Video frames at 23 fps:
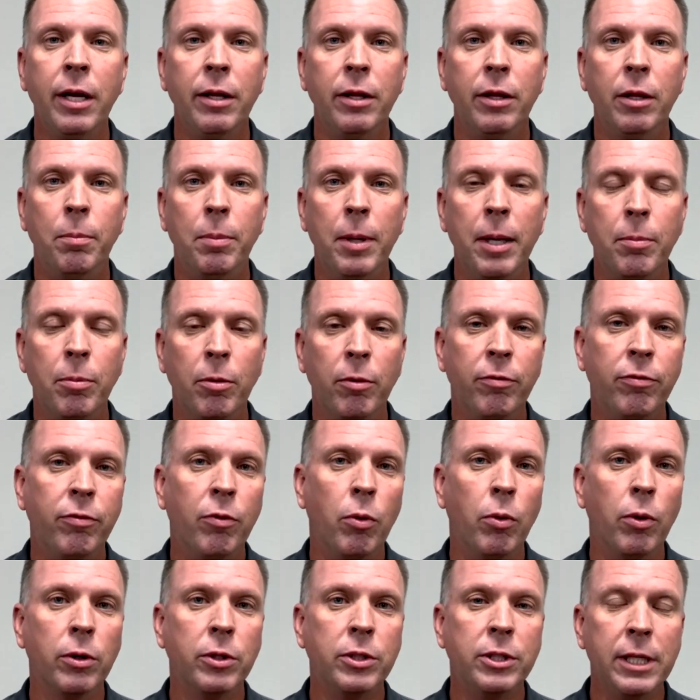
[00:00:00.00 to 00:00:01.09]
the people
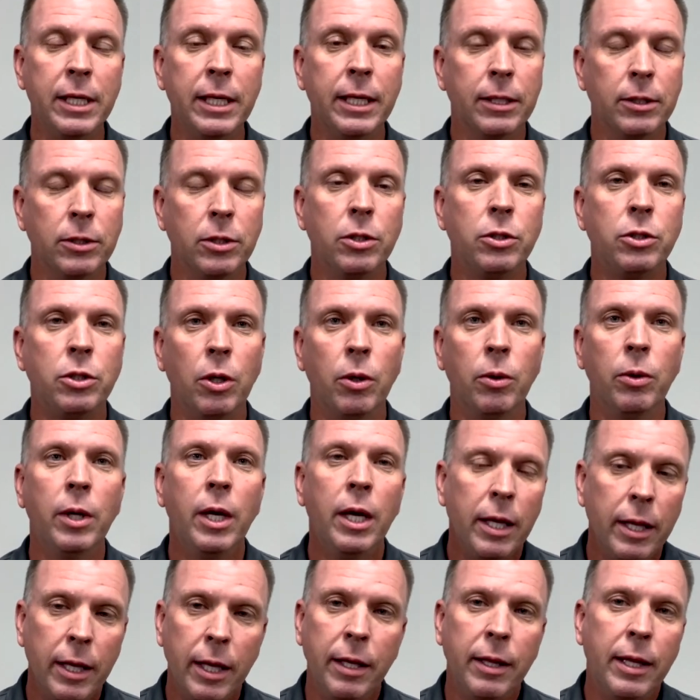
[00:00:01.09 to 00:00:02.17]
for sins. So
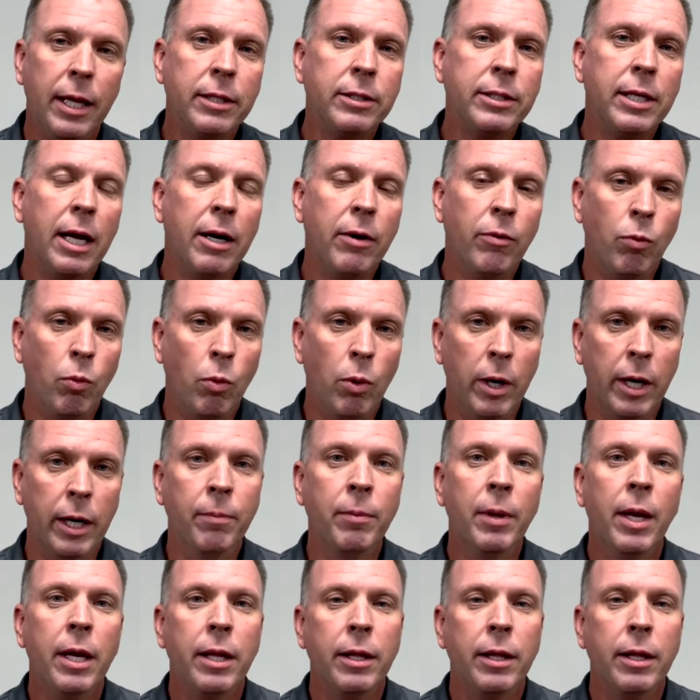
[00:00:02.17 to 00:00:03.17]
that's kind of one.